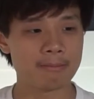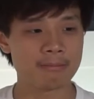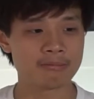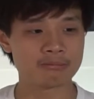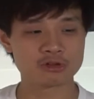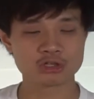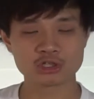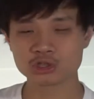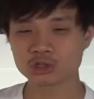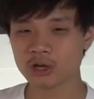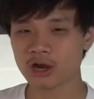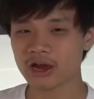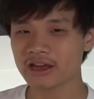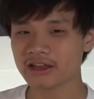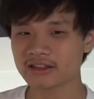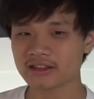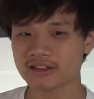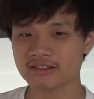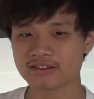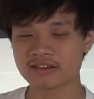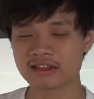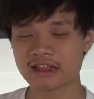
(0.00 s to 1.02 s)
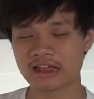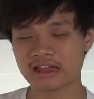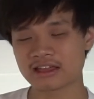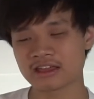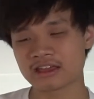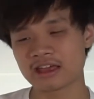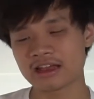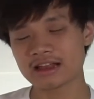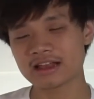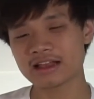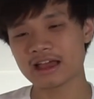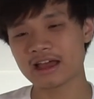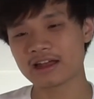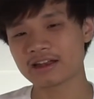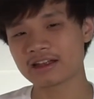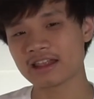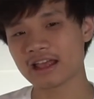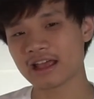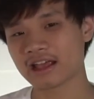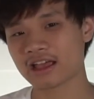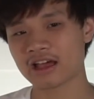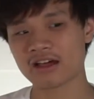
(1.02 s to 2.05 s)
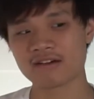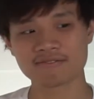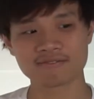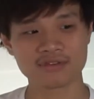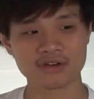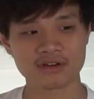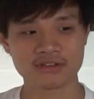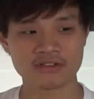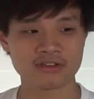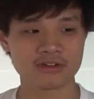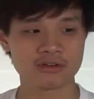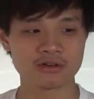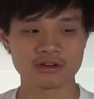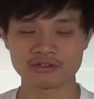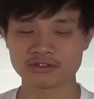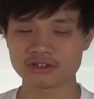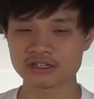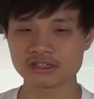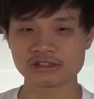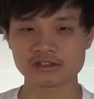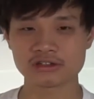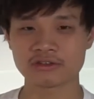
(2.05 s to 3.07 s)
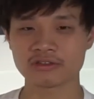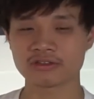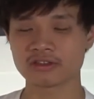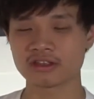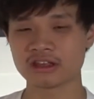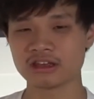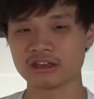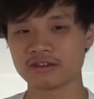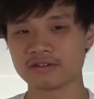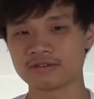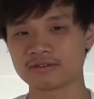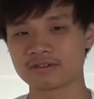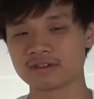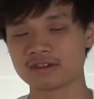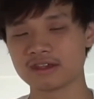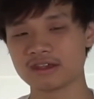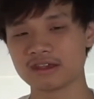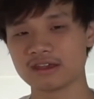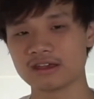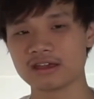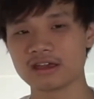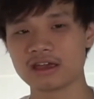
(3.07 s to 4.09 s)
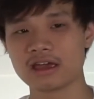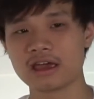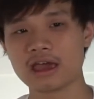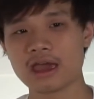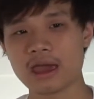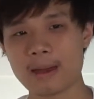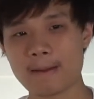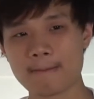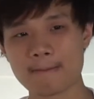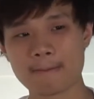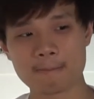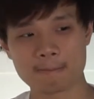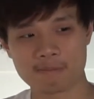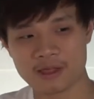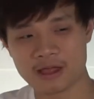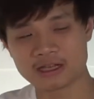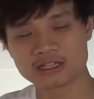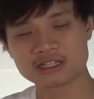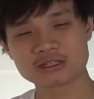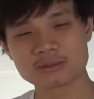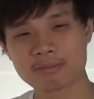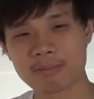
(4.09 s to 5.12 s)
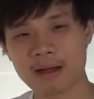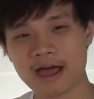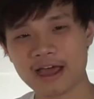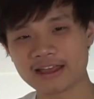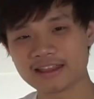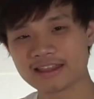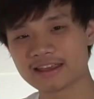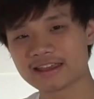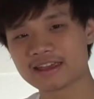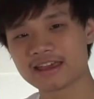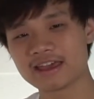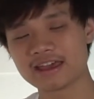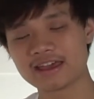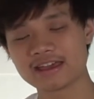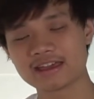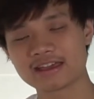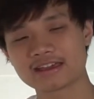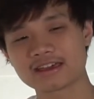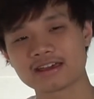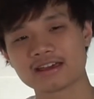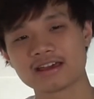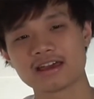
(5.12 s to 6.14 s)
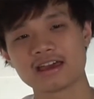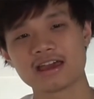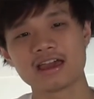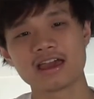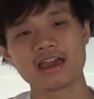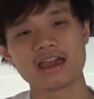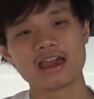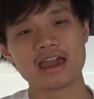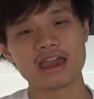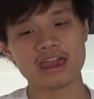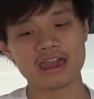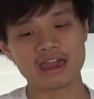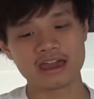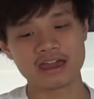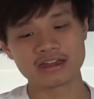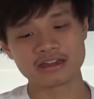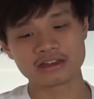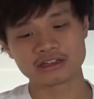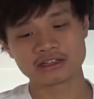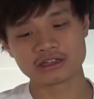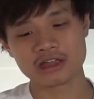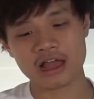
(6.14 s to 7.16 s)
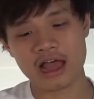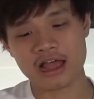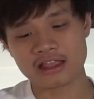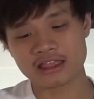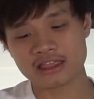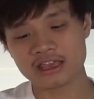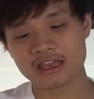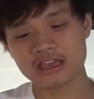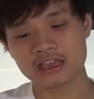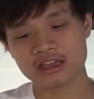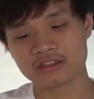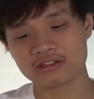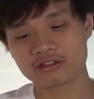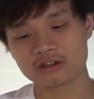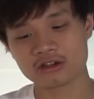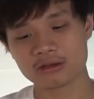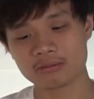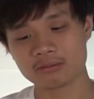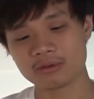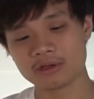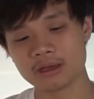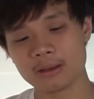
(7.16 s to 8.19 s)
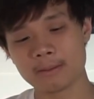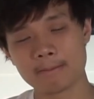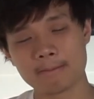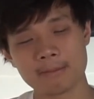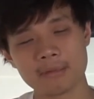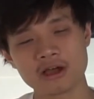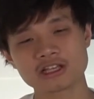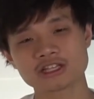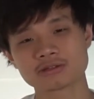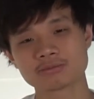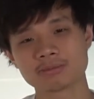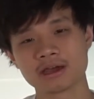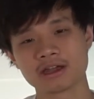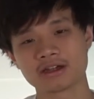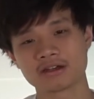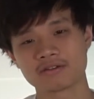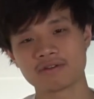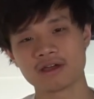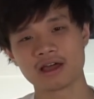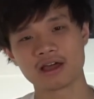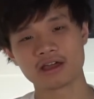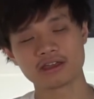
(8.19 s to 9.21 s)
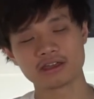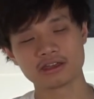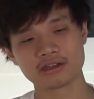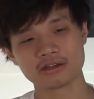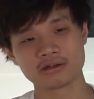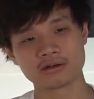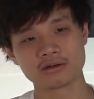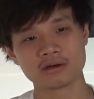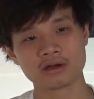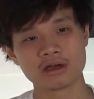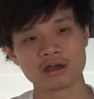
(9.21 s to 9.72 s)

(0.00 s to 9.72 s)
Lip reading: trying to like getting out of that comfort zone of just loose leaf tea and like just buying the cake. And I think it's going to be a much better value